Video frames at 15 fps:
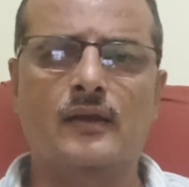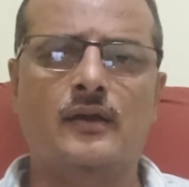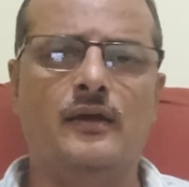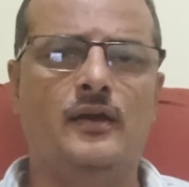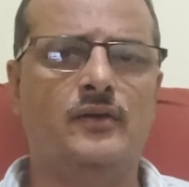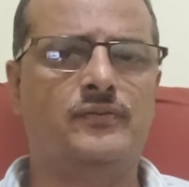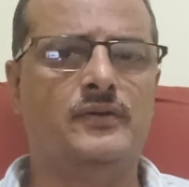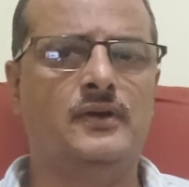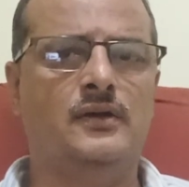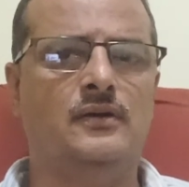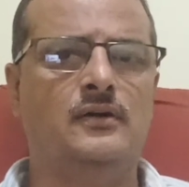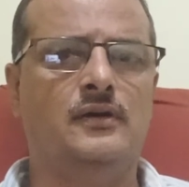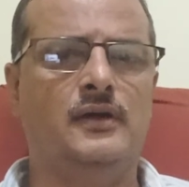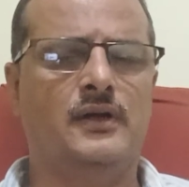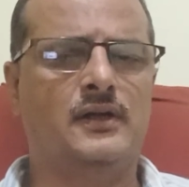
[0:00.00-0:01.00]
If
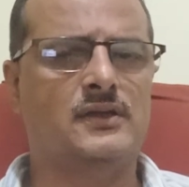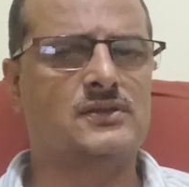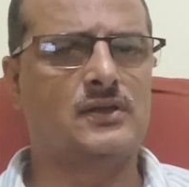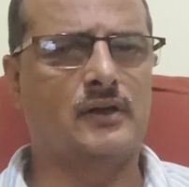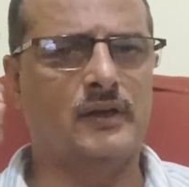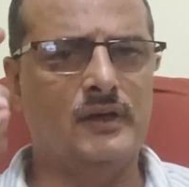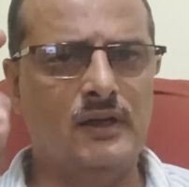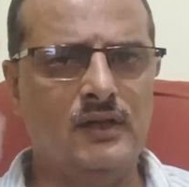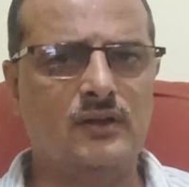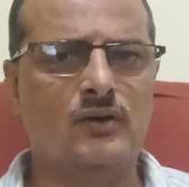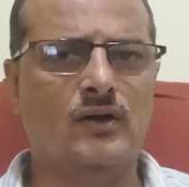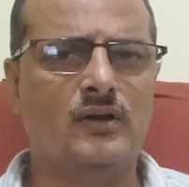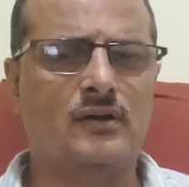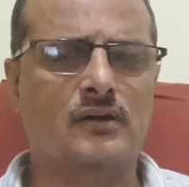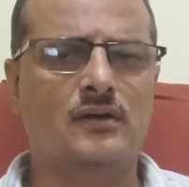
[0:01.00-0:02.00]
it is really
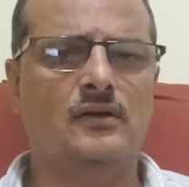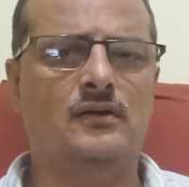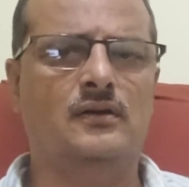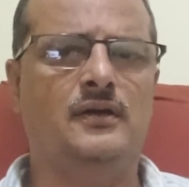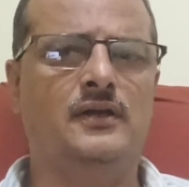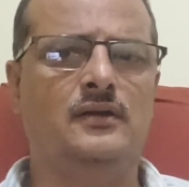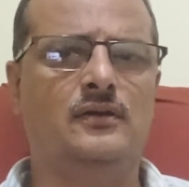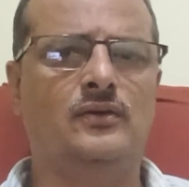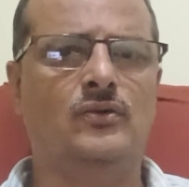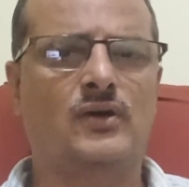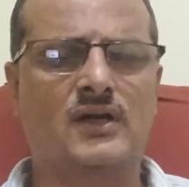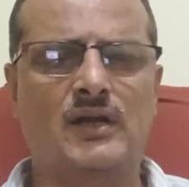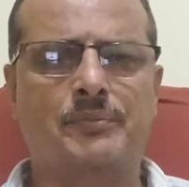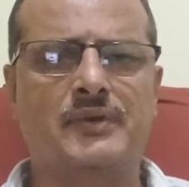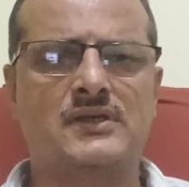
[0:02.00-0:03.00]
not in your
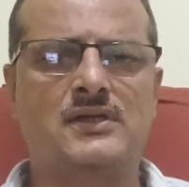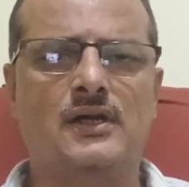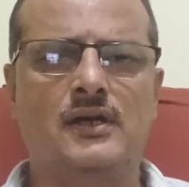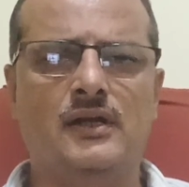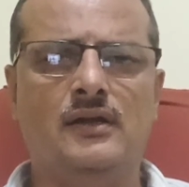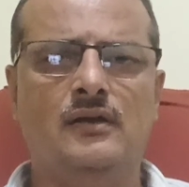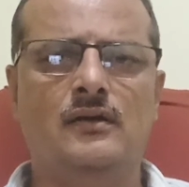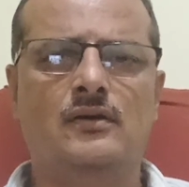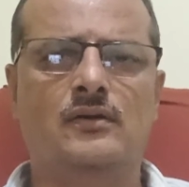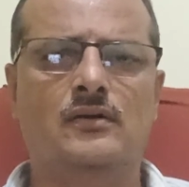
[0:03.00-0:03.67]
capacity,